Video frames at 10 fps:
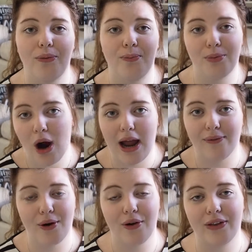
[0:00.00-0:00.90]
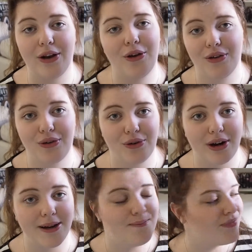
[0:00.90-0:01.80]
of Briar Rose in her
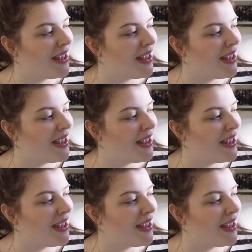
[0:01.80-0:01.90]
story.